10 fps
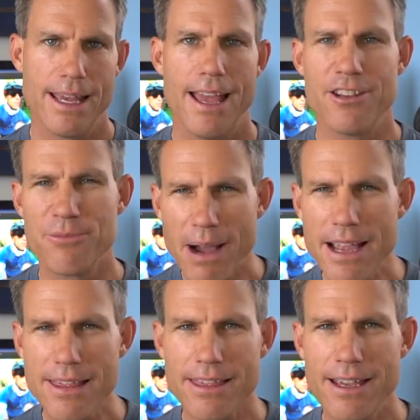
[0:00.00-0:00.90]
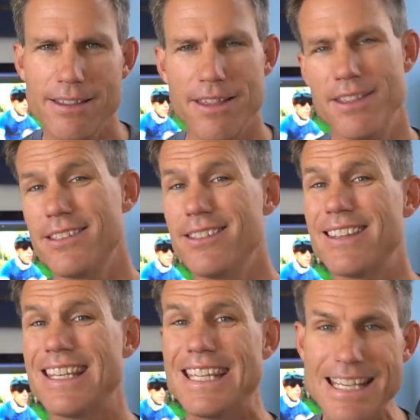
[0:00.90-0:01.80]
And you might think that this
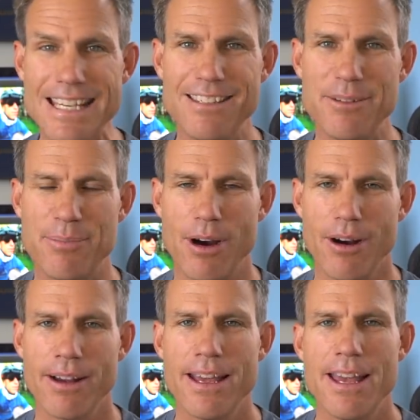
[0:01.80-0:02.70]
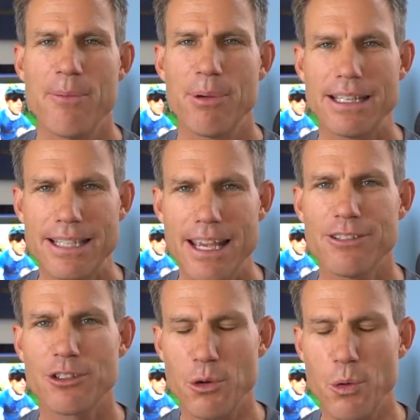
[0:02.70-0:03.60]
is the easy part, but it
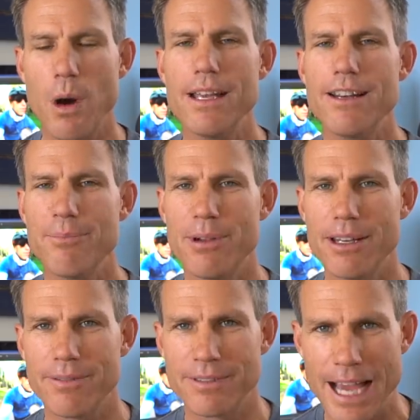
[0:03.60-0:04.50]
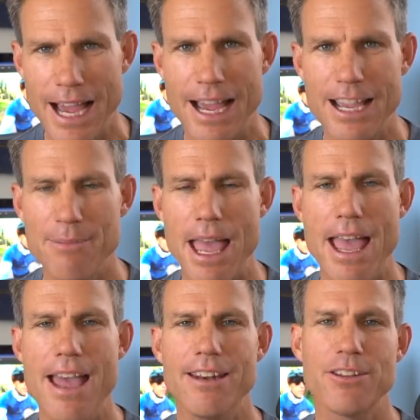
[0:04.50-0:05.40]
takes quite a bit of time
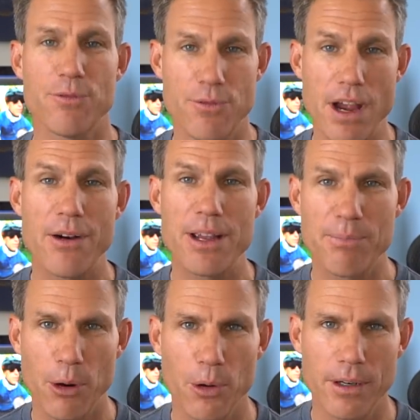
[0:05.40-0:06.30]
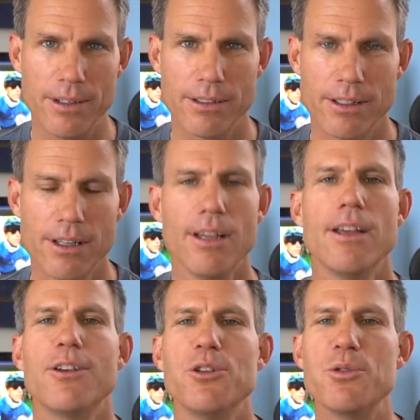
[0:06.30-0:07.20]
and it's very important.
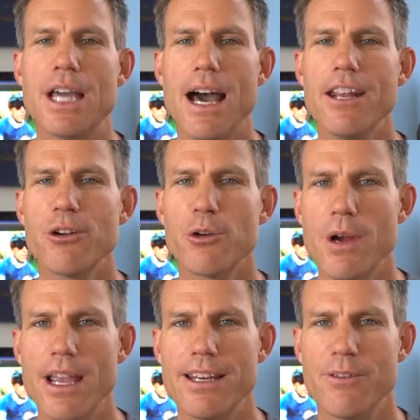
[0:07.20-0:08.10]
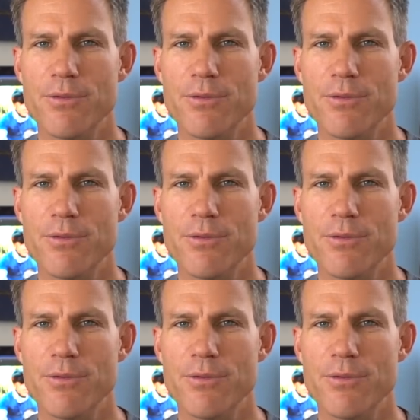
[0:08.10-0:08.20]
You gotta create a